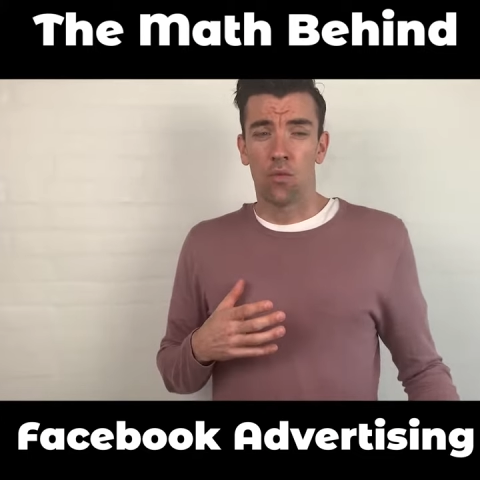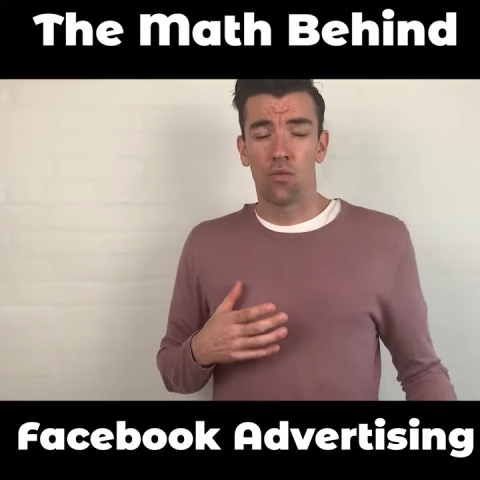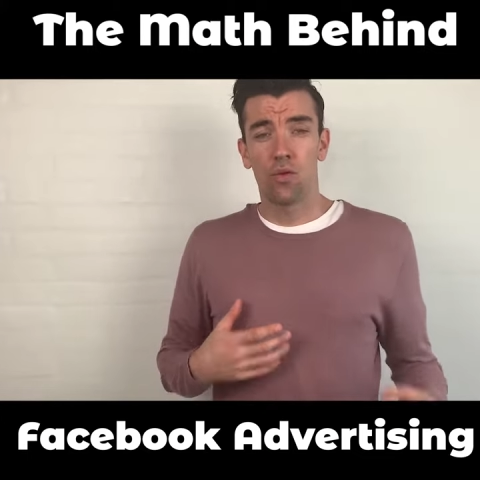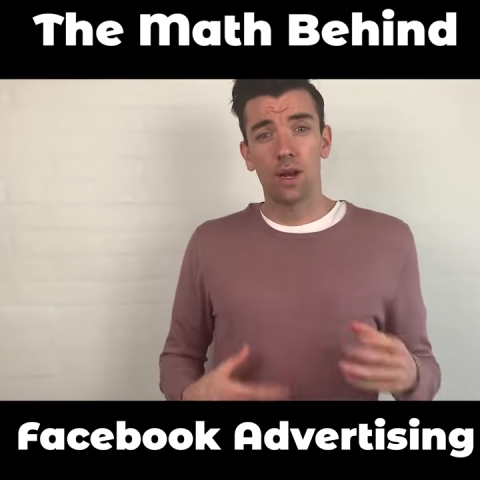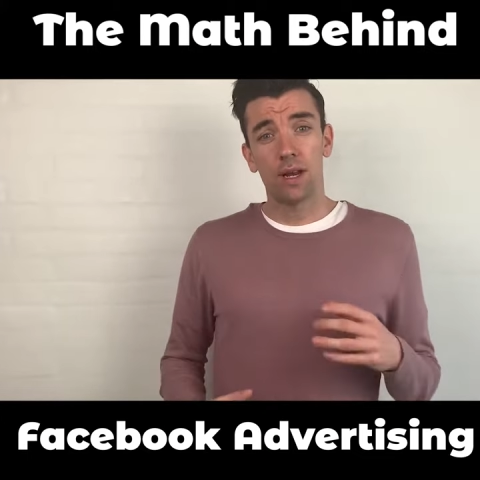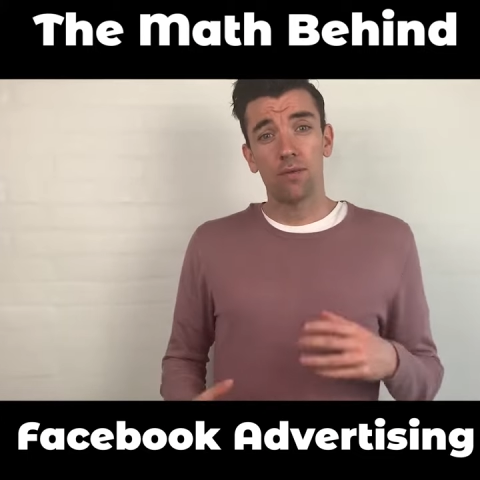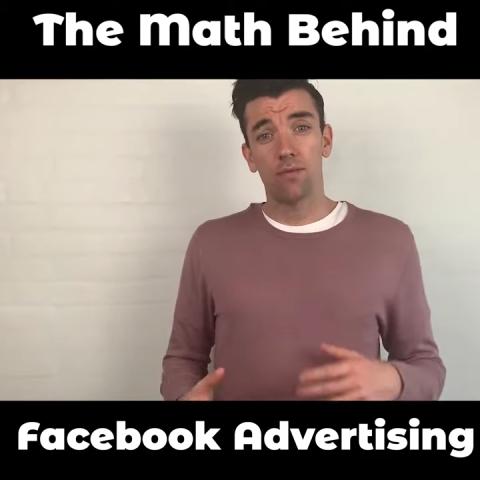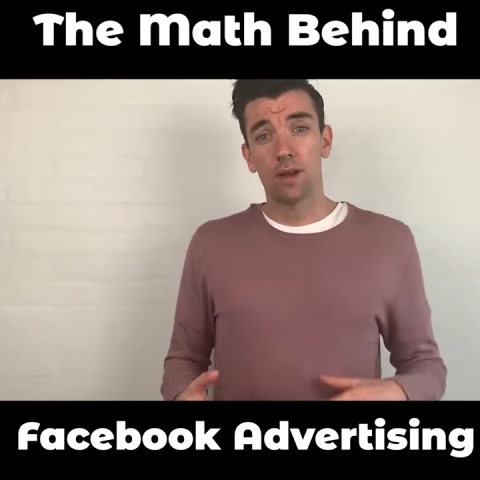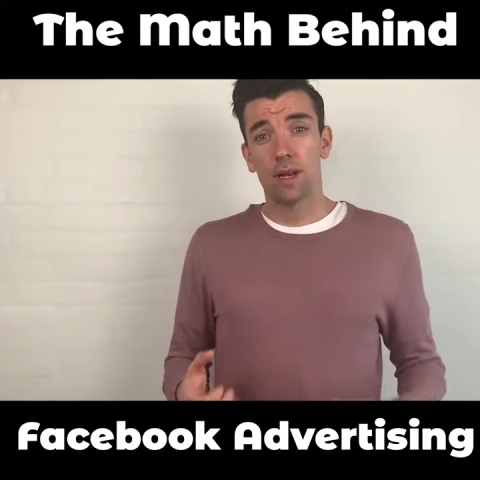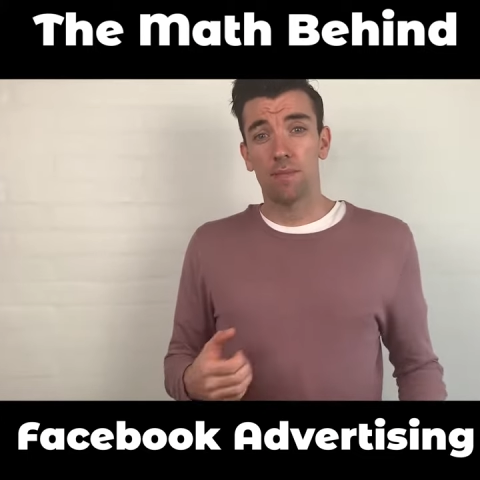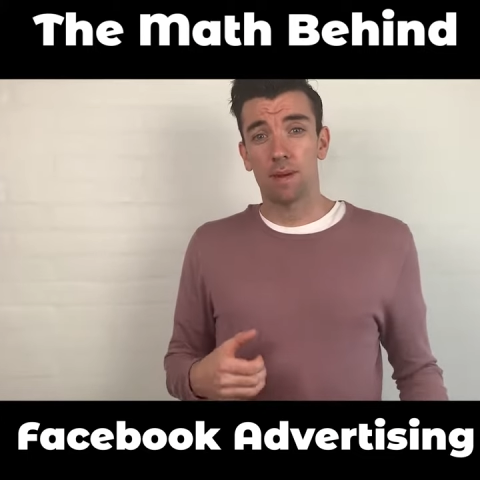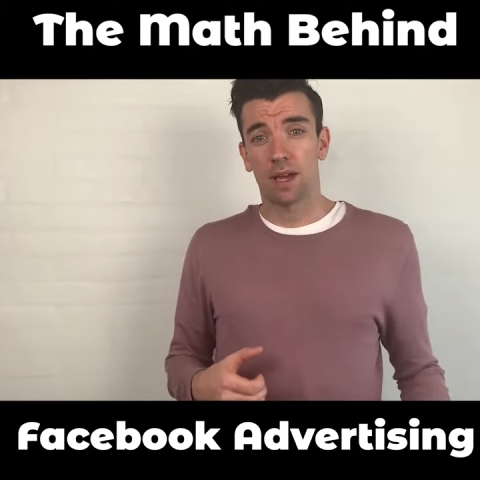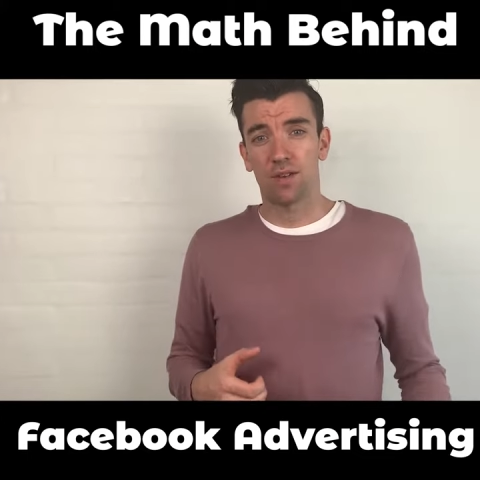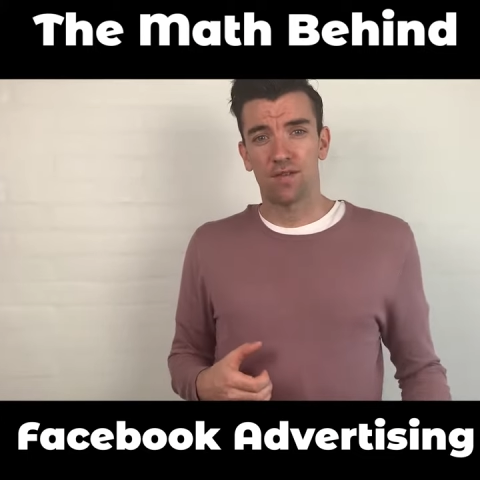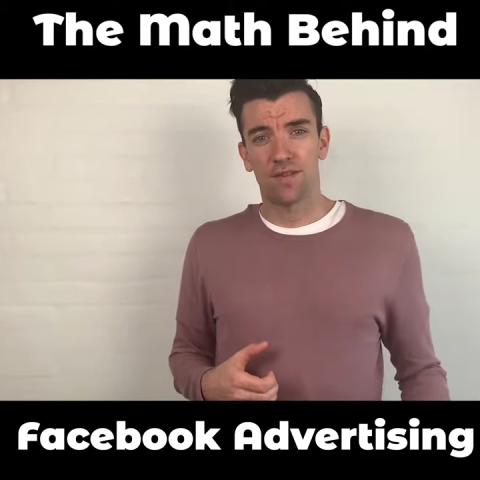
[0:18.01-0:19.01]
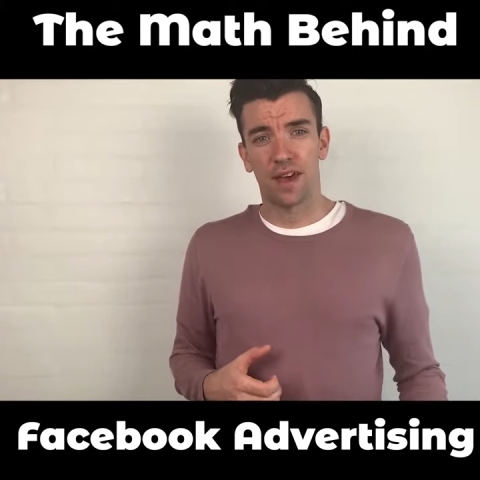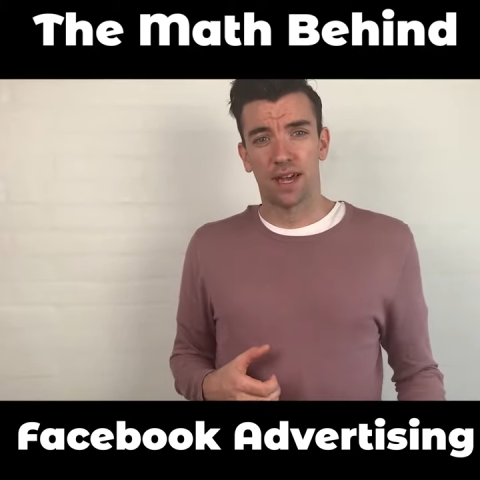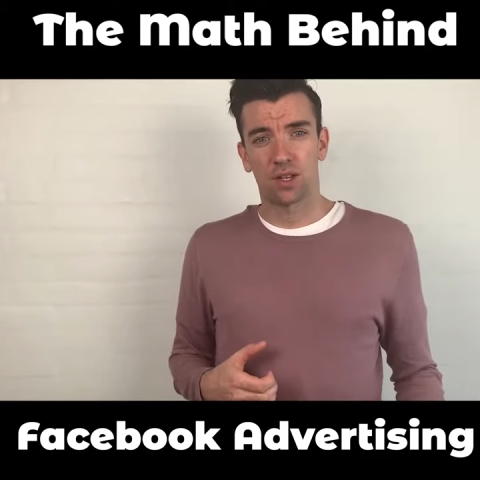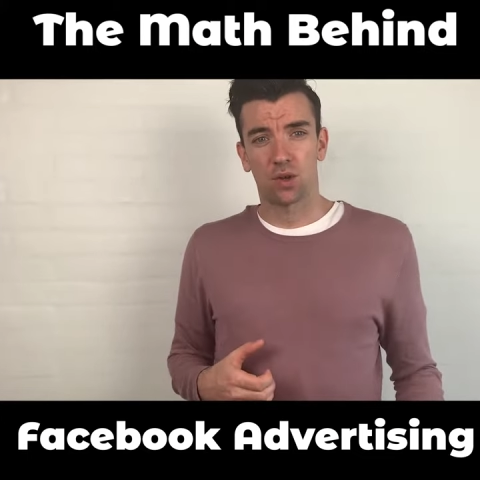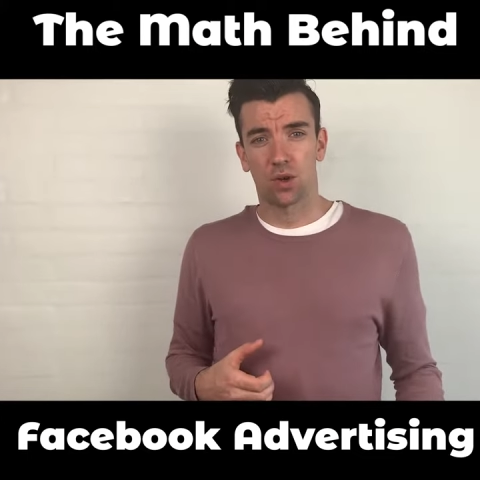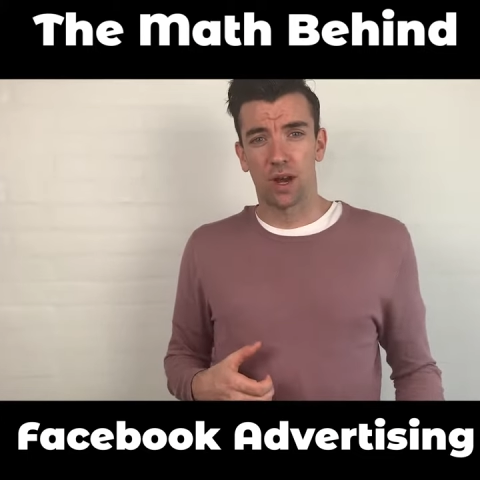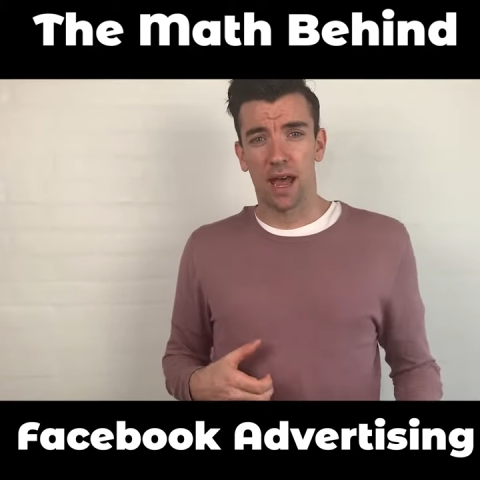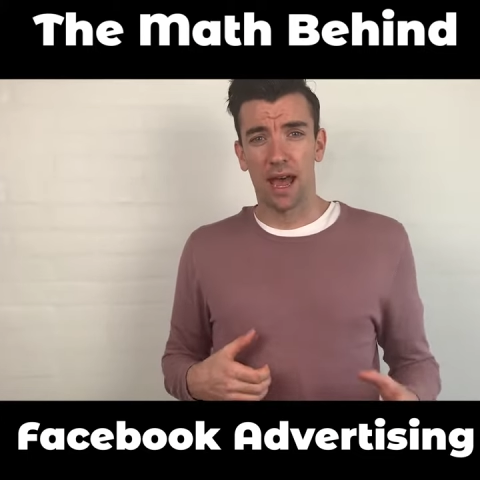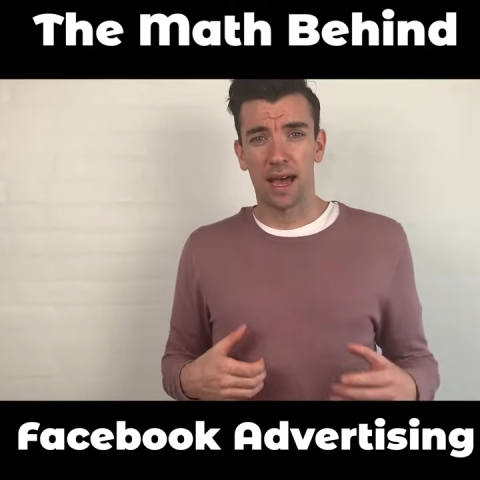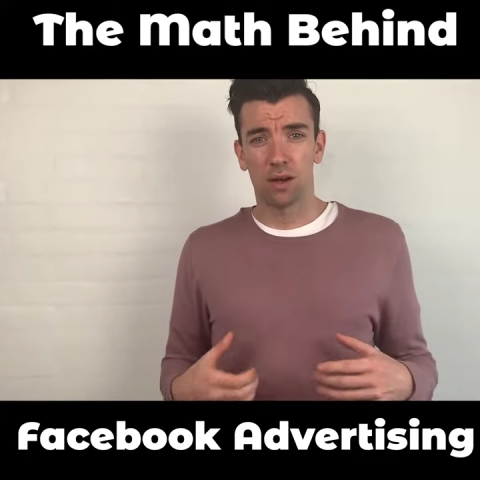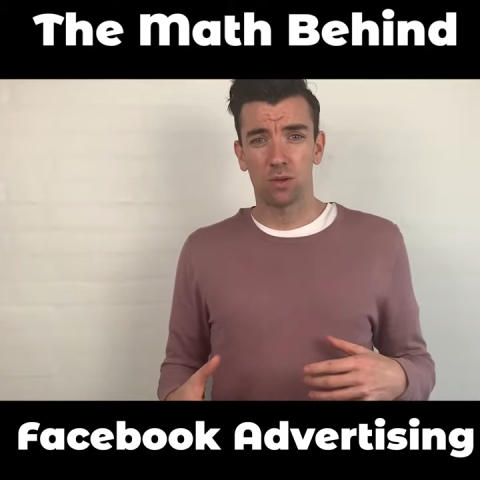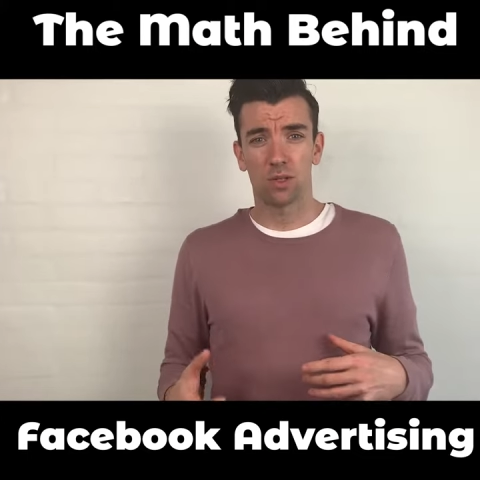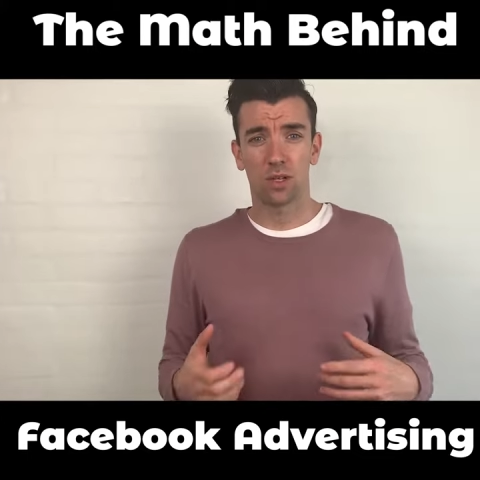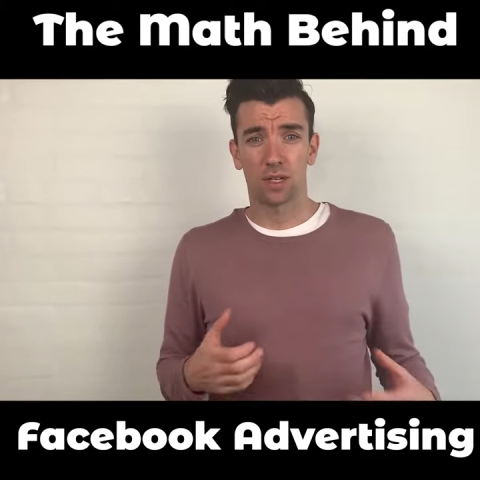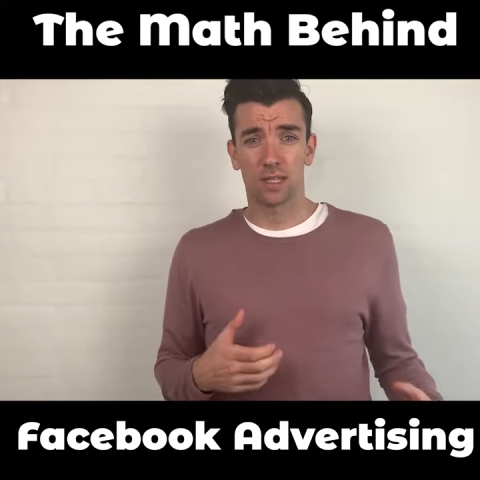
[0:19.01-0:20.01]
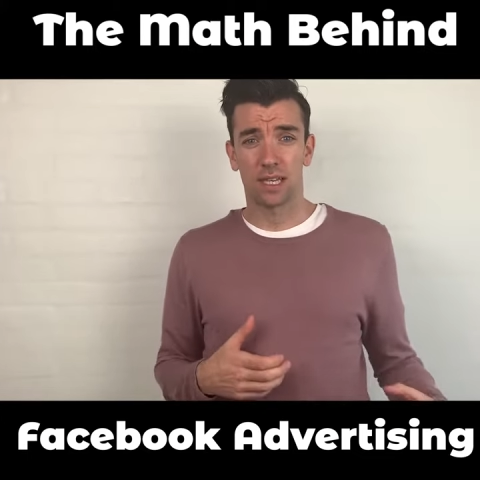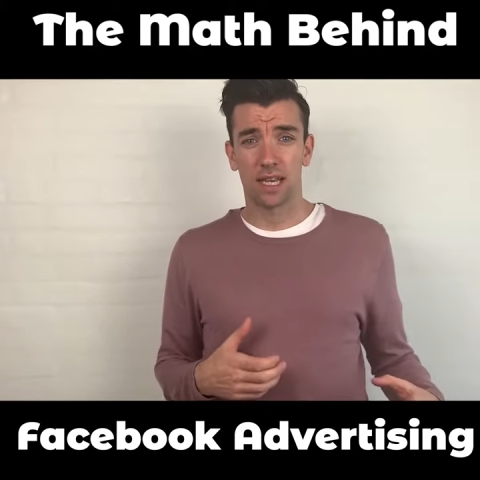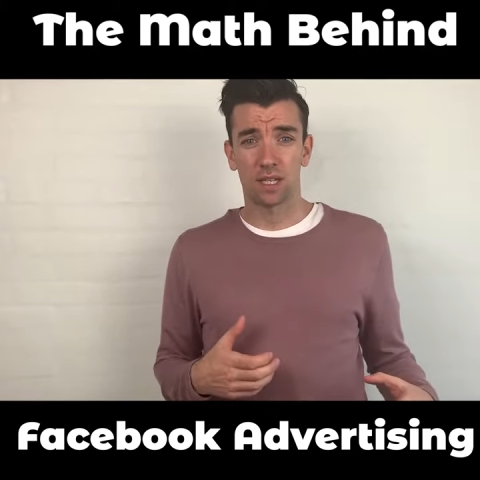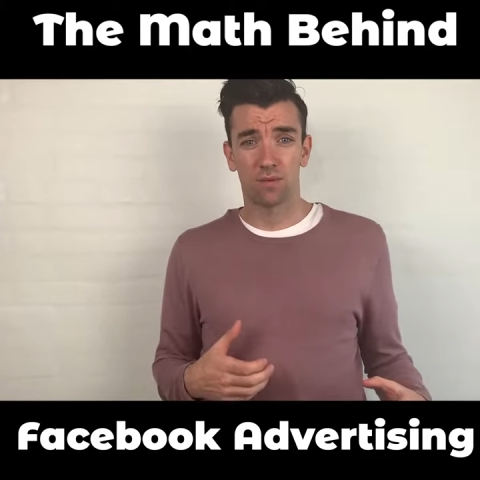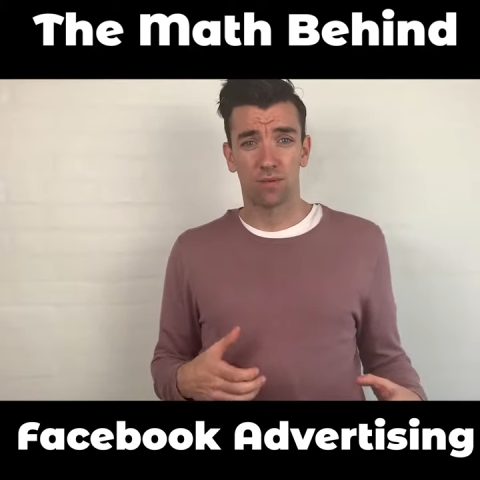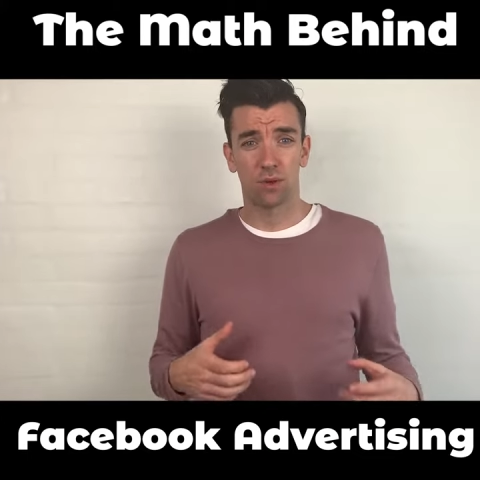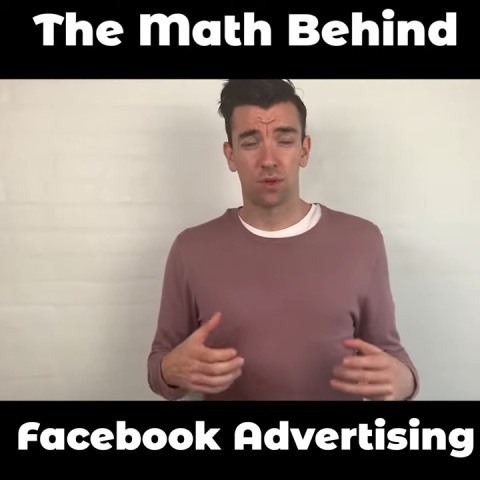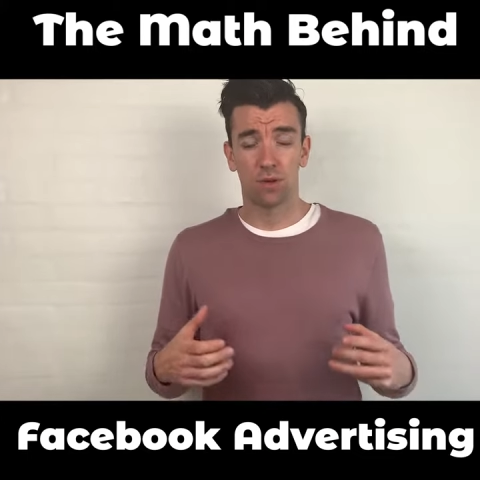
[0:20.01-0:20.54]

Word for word: really, really big effect on how successful